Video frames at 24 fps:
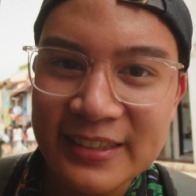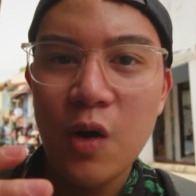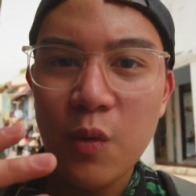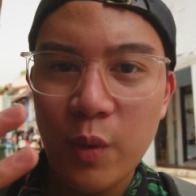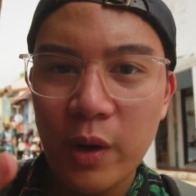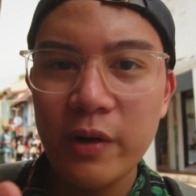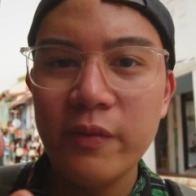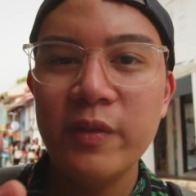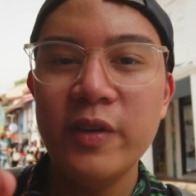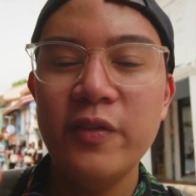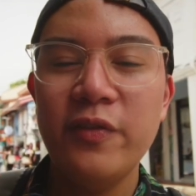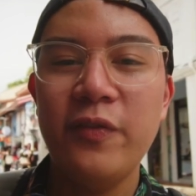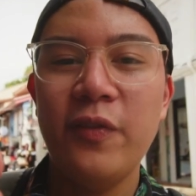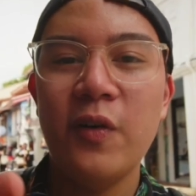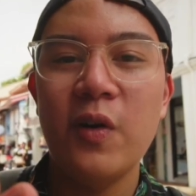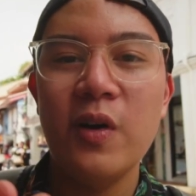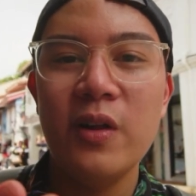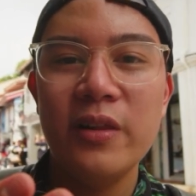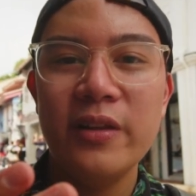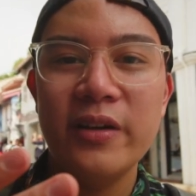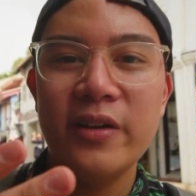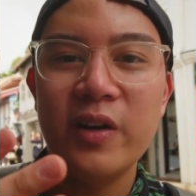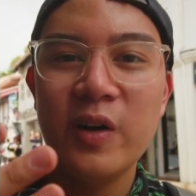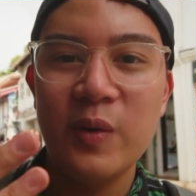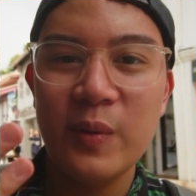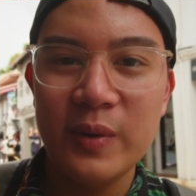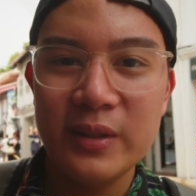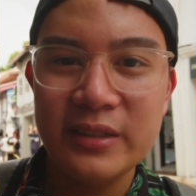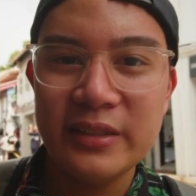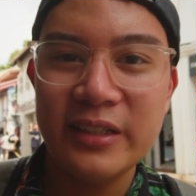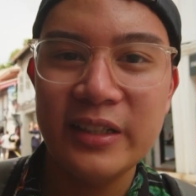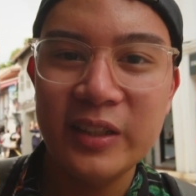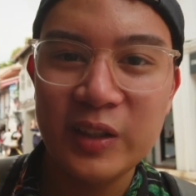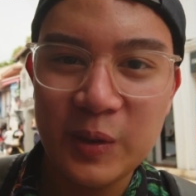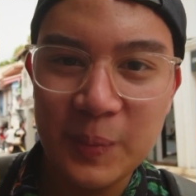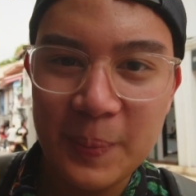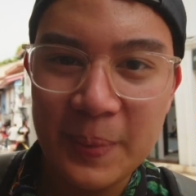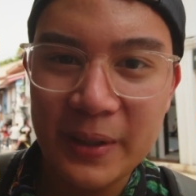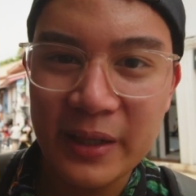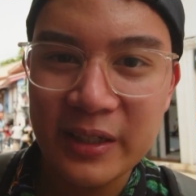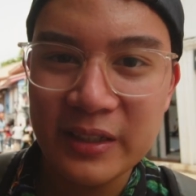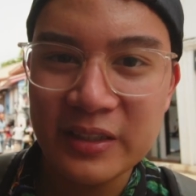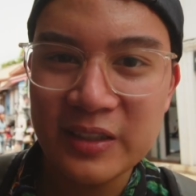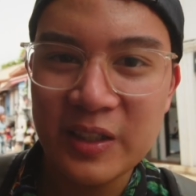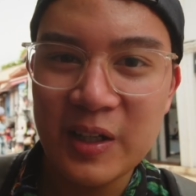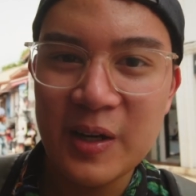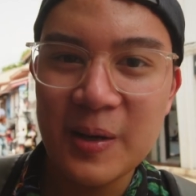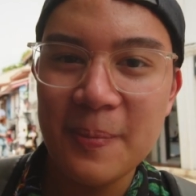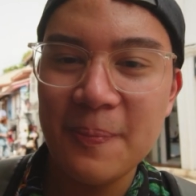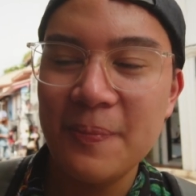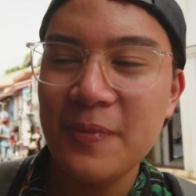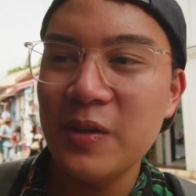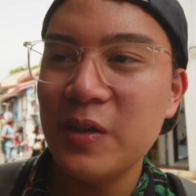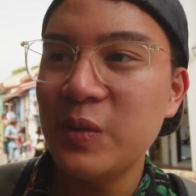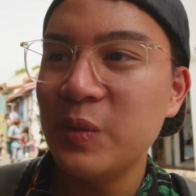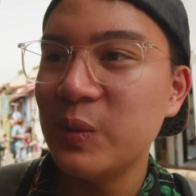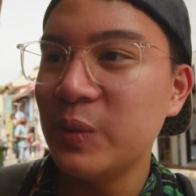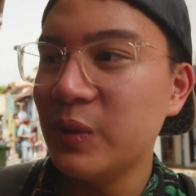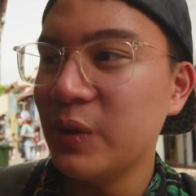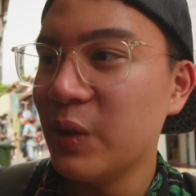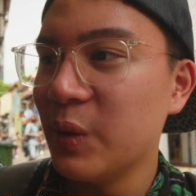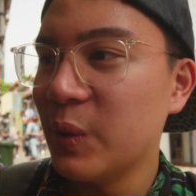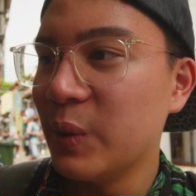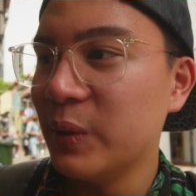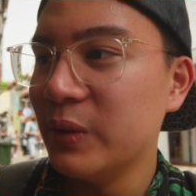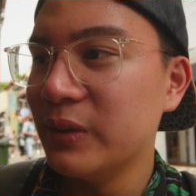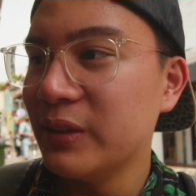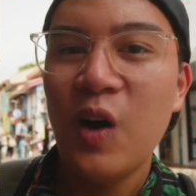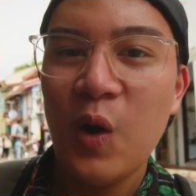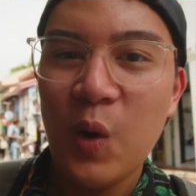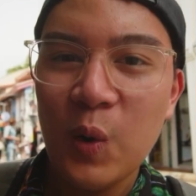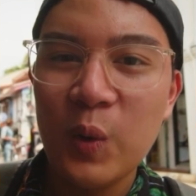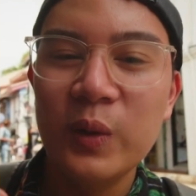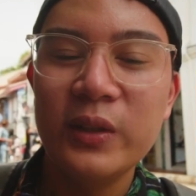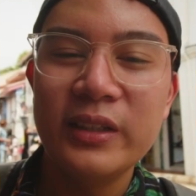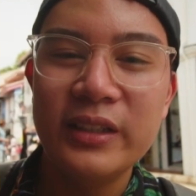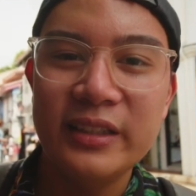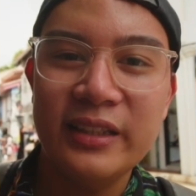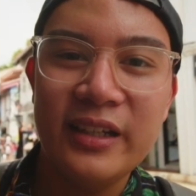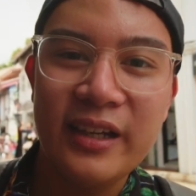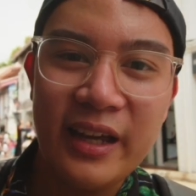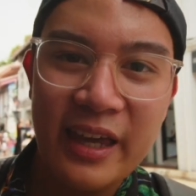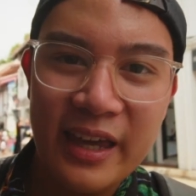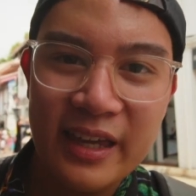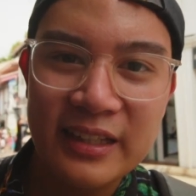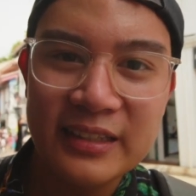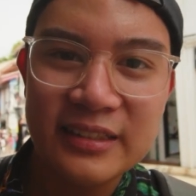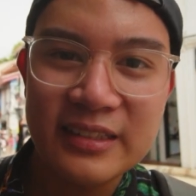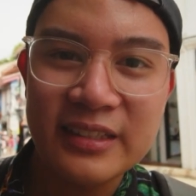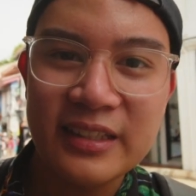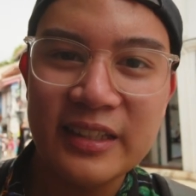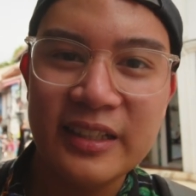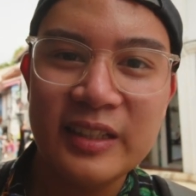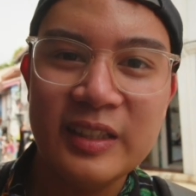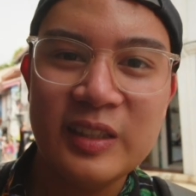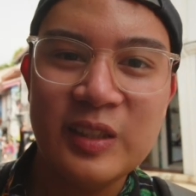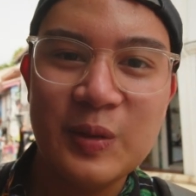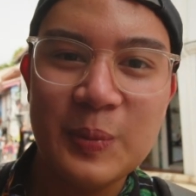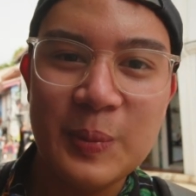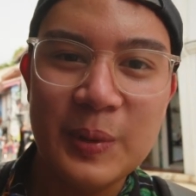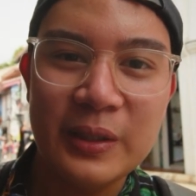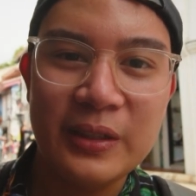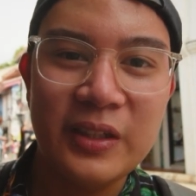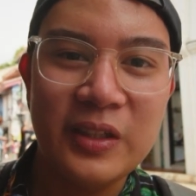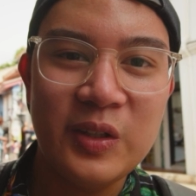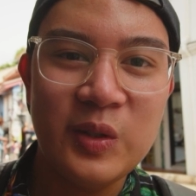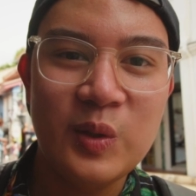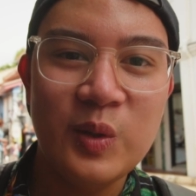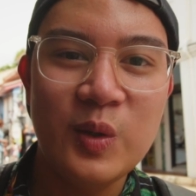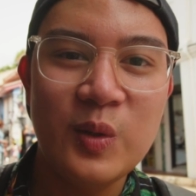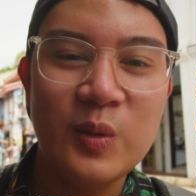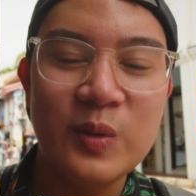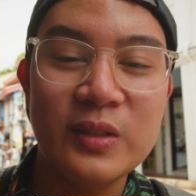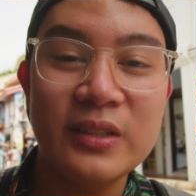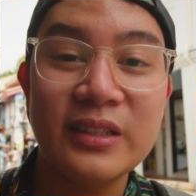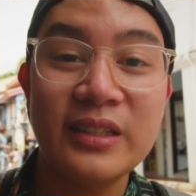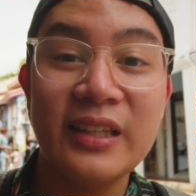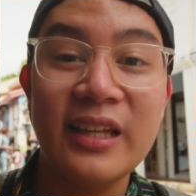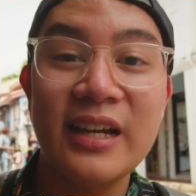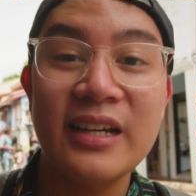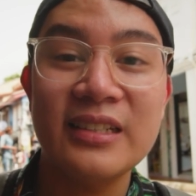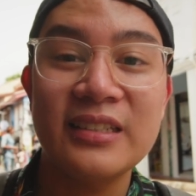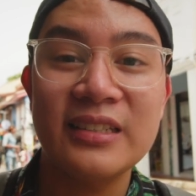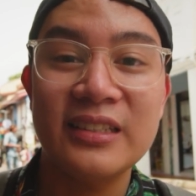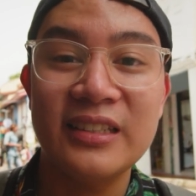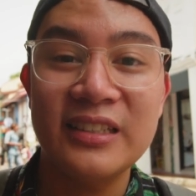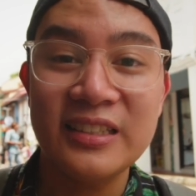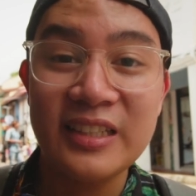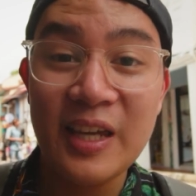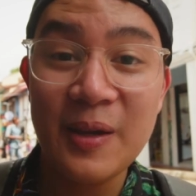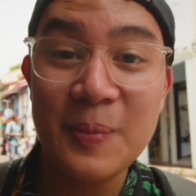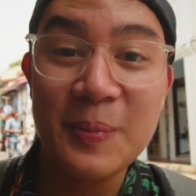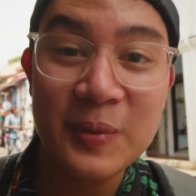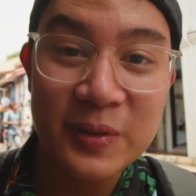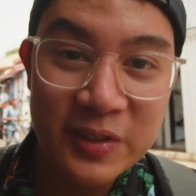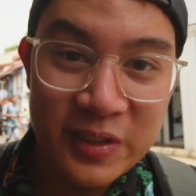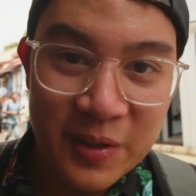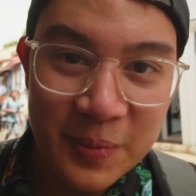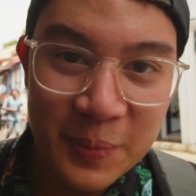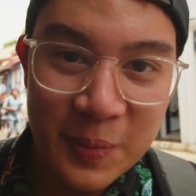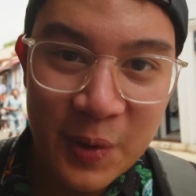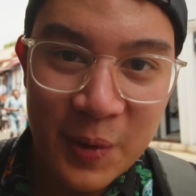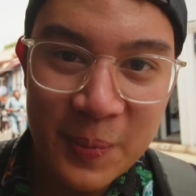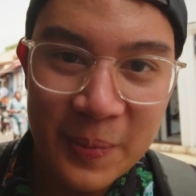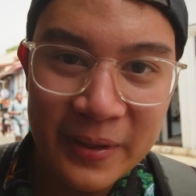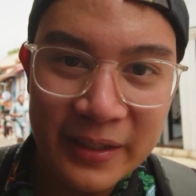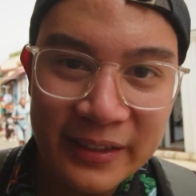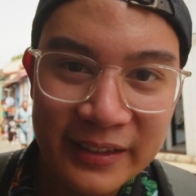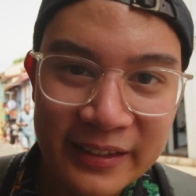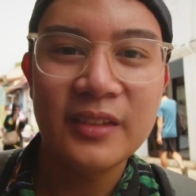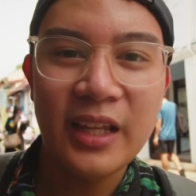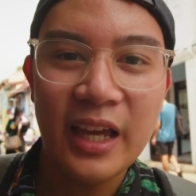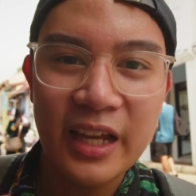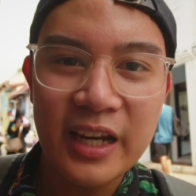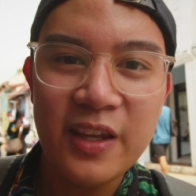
When we fall, you're always there to pick us up. You don't hold it against us, but you use it as a discipleship moment.